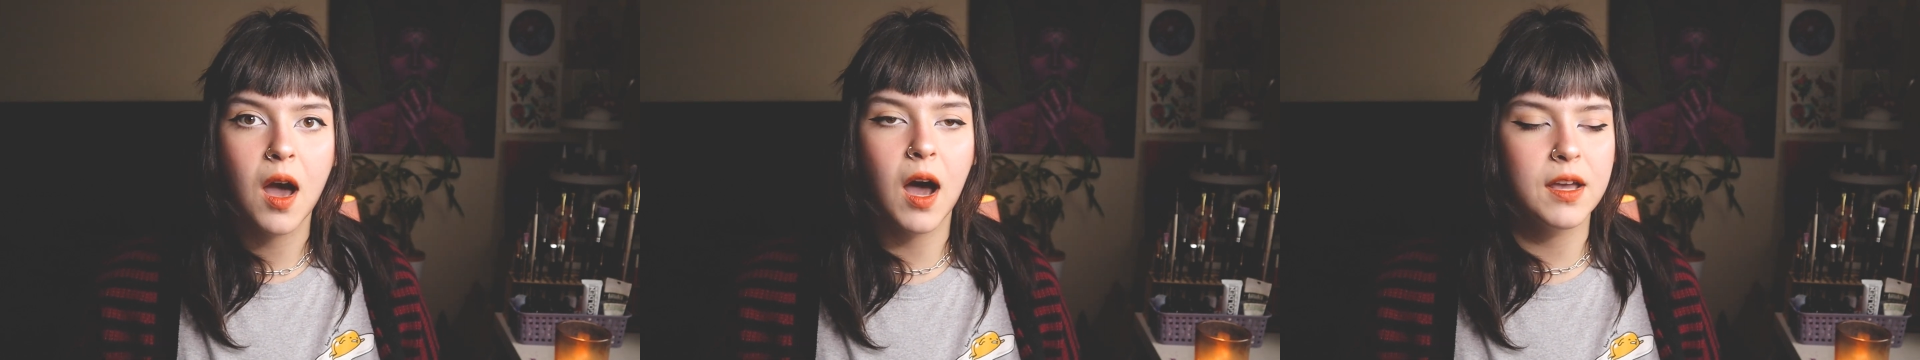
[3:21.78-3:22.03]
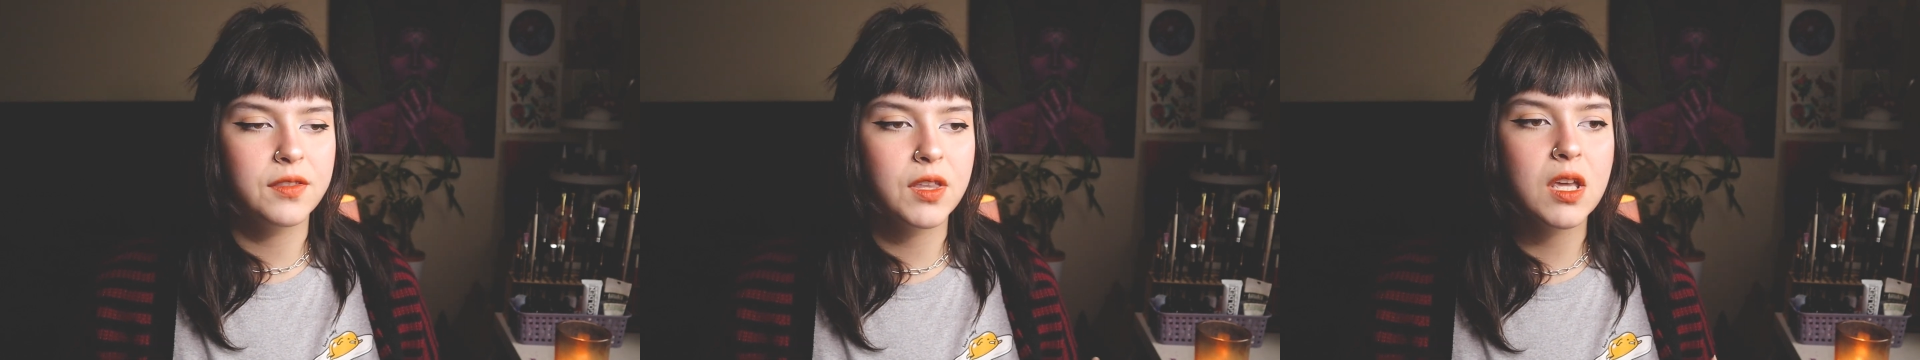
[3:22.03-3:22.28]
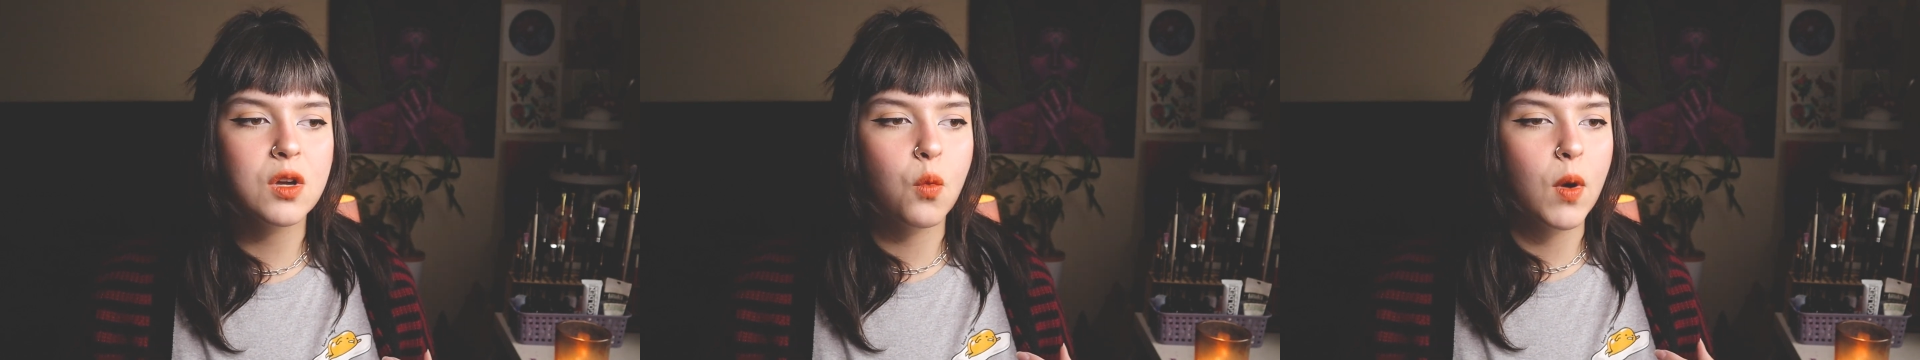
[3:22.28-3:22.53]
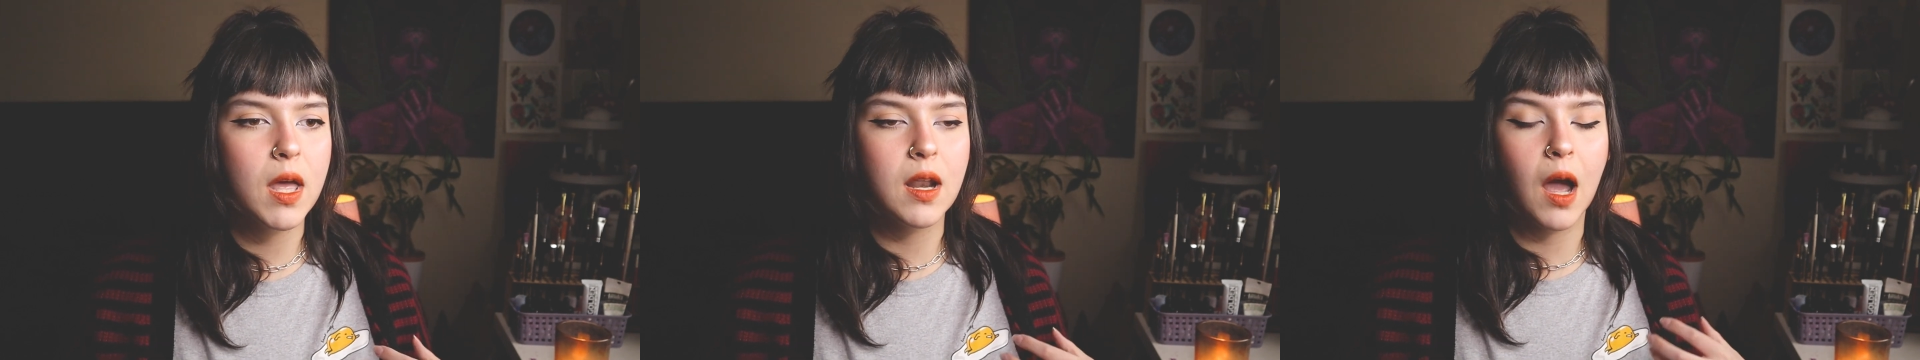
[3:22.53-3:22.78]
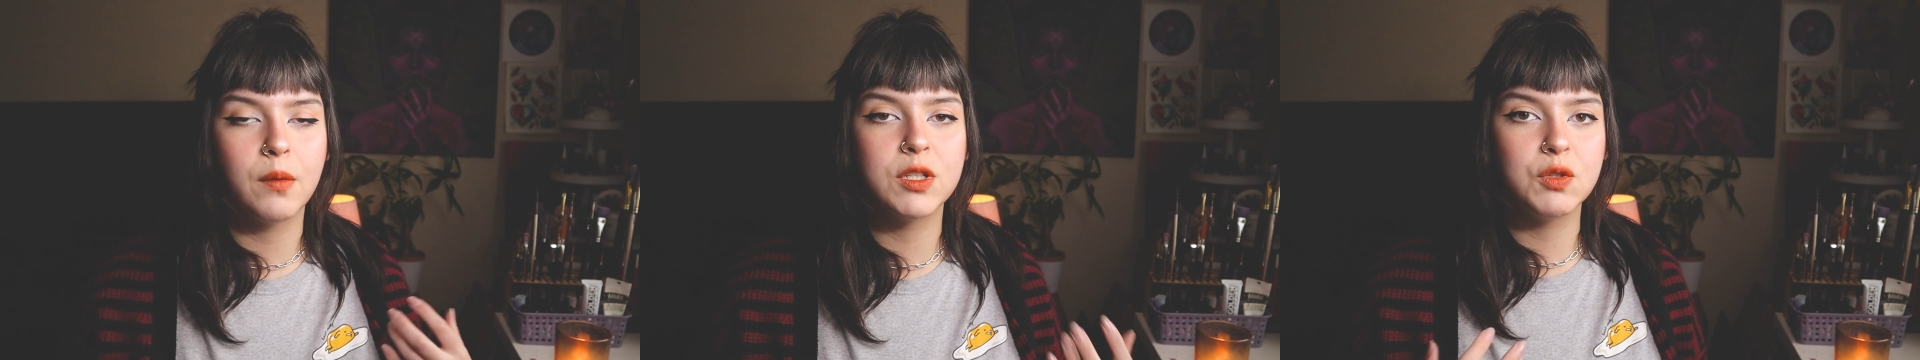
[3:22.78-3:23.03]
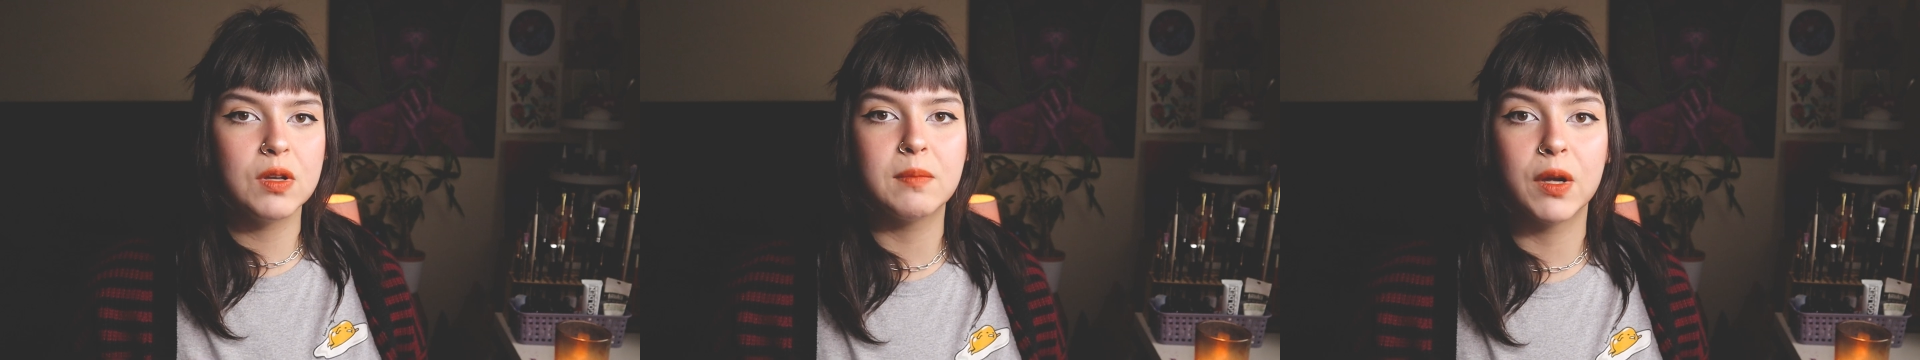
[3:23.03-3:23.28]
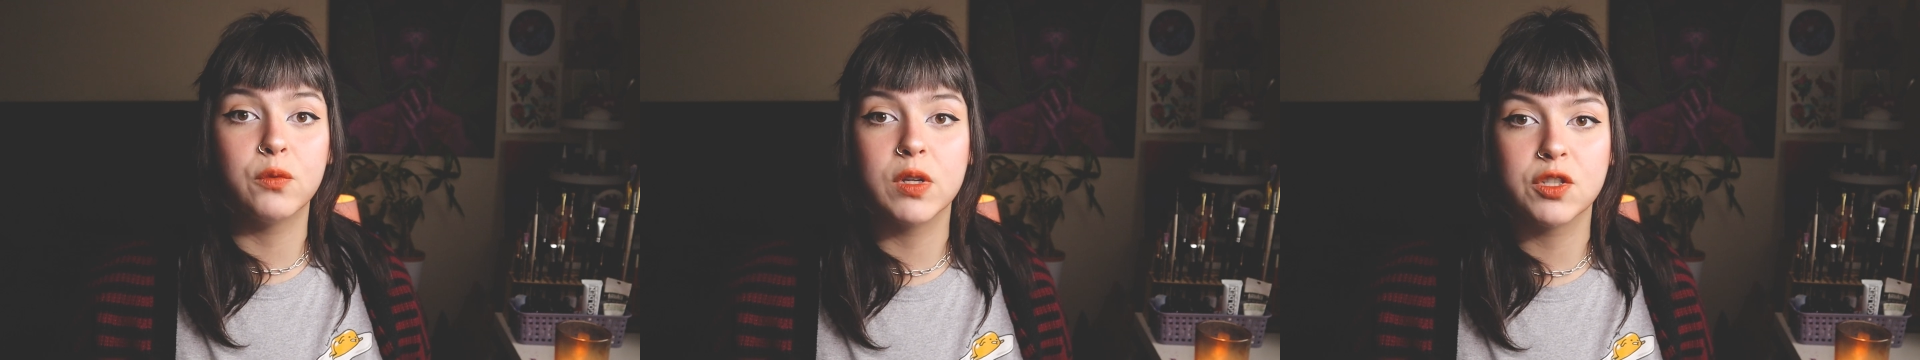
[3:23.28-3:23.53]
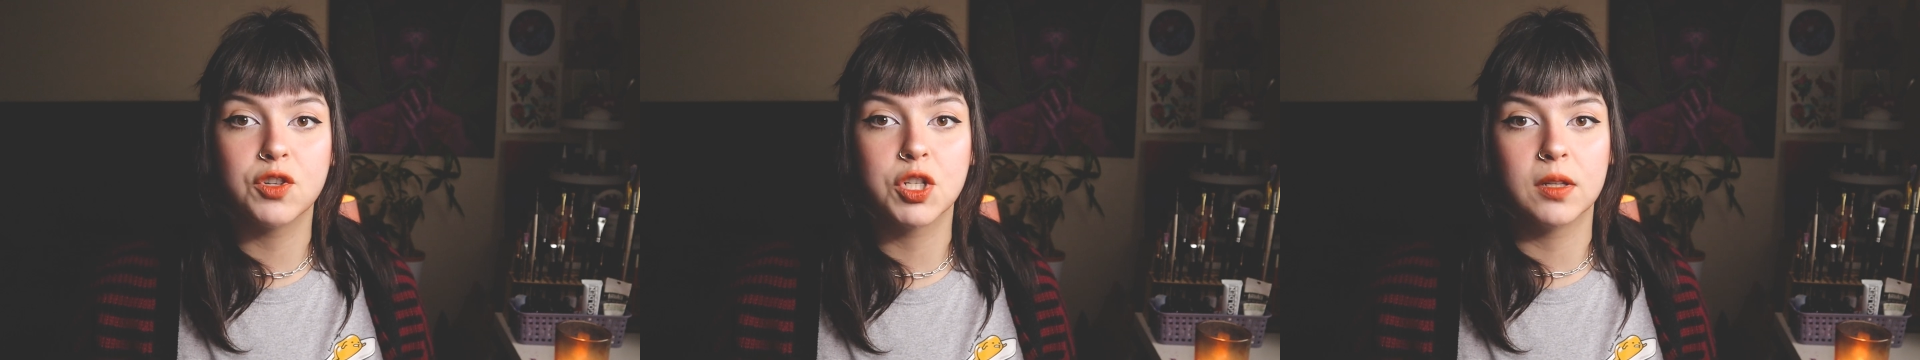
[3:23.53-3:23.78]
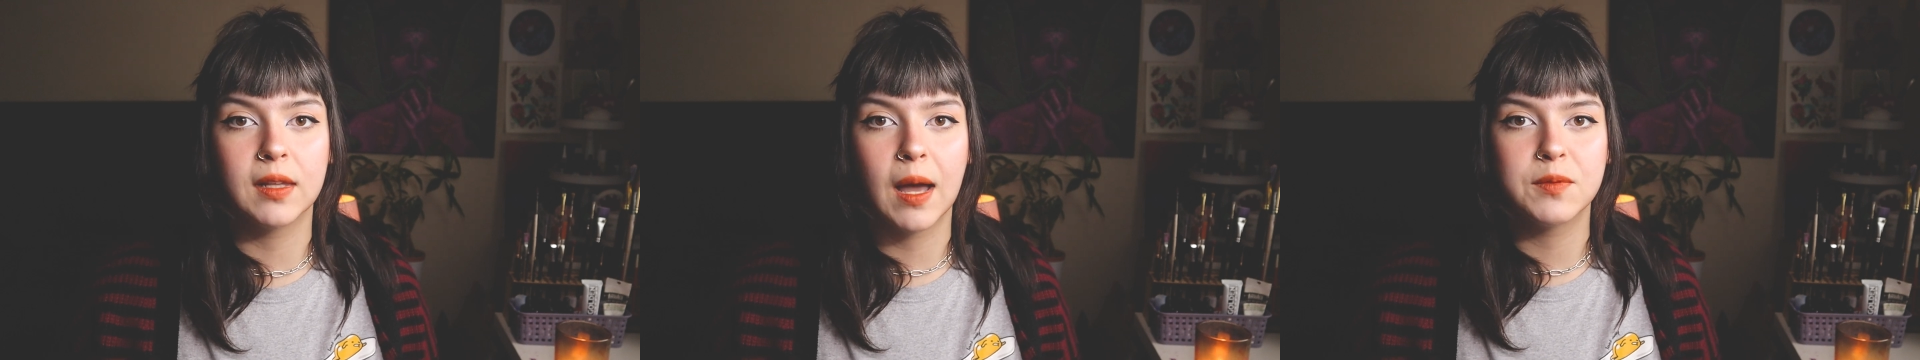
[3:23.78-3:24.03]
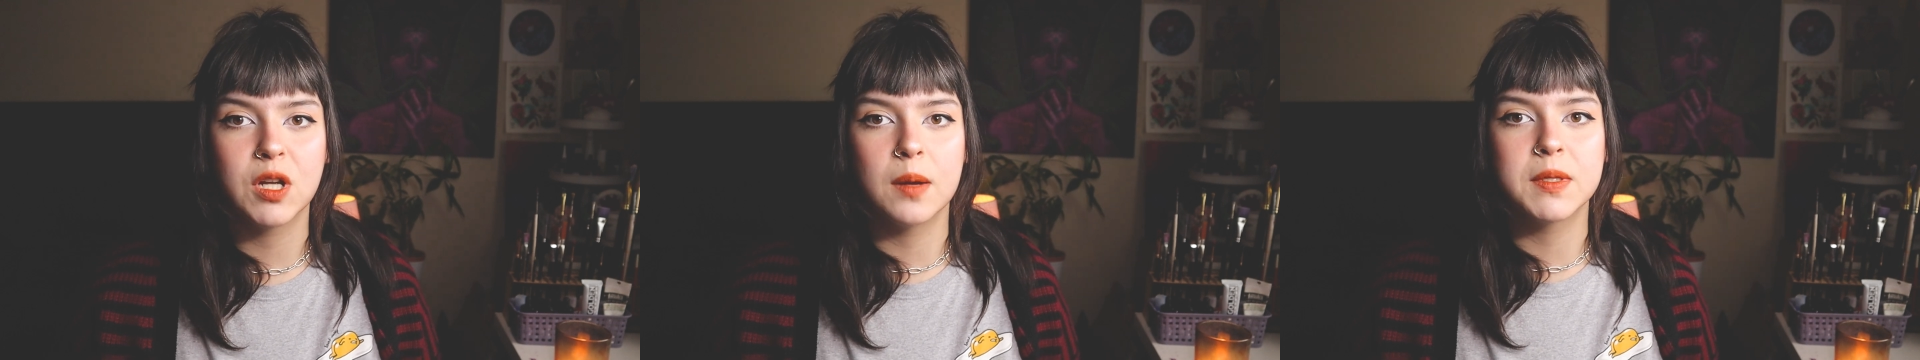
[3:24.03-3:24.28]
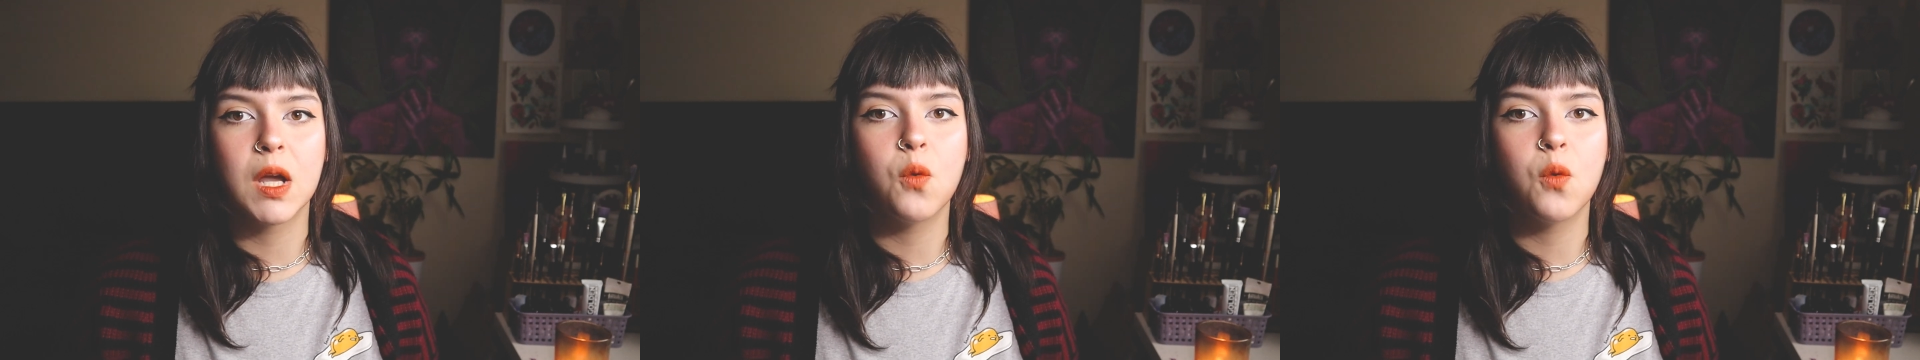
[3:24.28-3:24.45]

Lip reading: I think when I was doing my research on laptops,